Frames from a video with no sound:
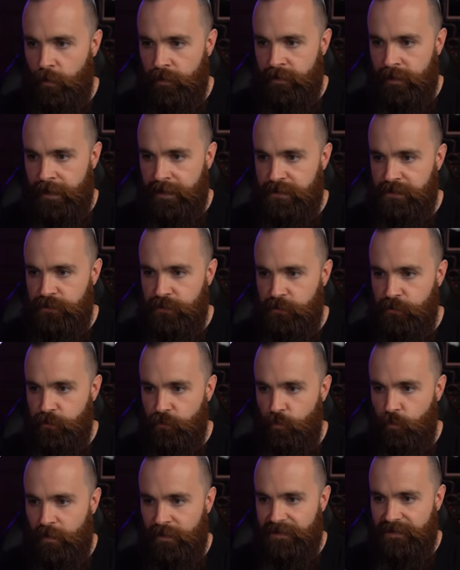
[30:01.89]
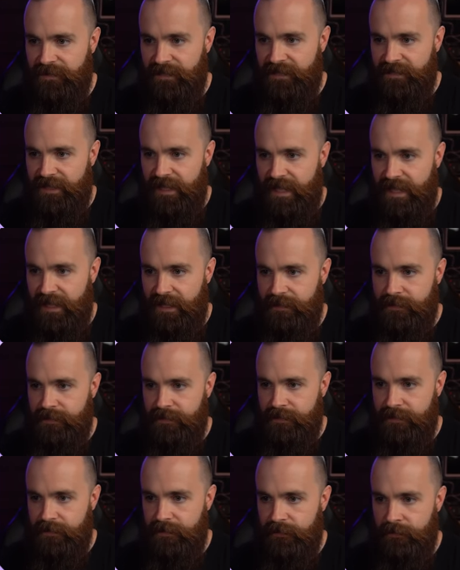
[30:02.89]
one ninety-two dot one
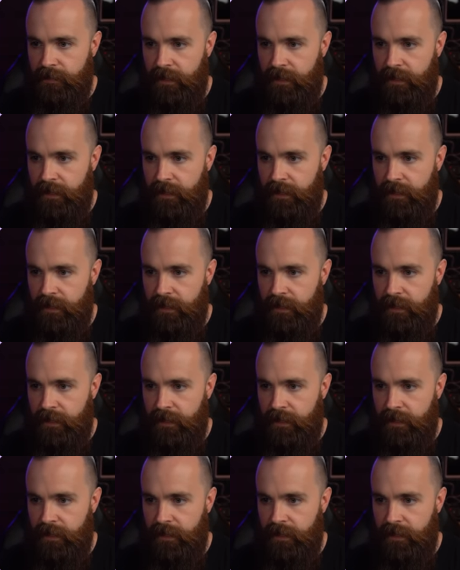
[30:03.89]
sixty-eight